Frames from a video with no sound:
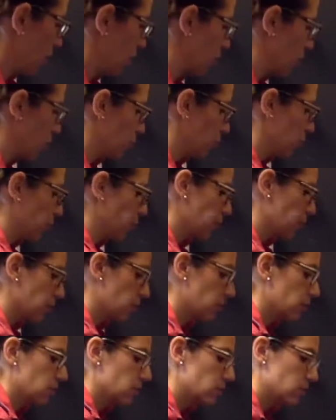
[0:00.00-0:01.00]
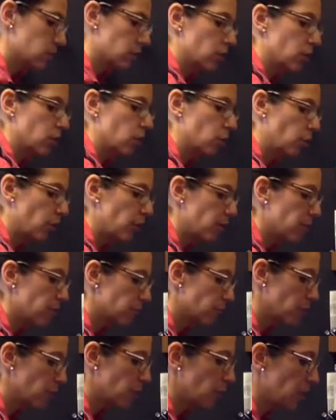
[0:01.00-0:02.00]
I'm rolling away
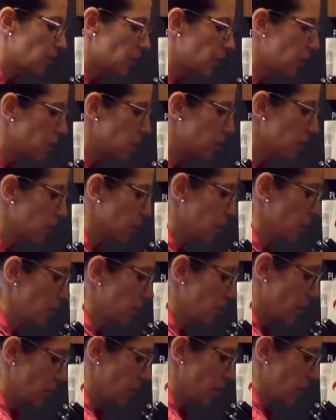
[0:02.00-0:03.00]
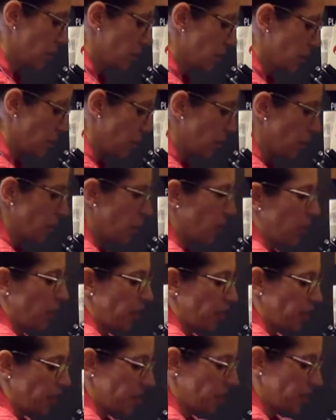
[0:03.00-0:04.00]
from me. And then when I
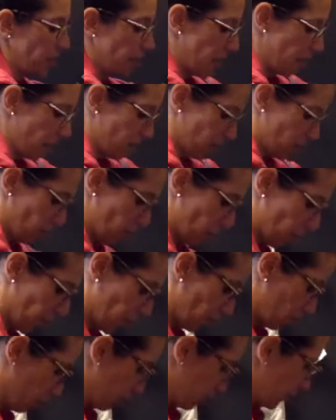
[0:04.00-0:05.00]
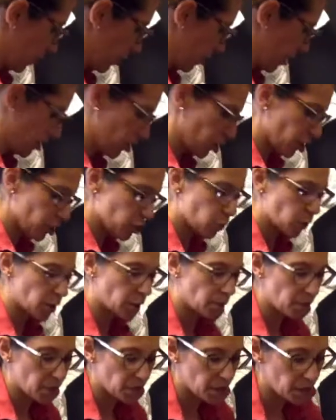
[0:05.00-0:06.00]
get to the end, I'm going to bring it closer, and I just want to
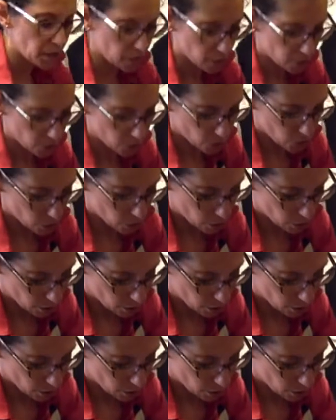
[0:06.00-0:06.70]
pinch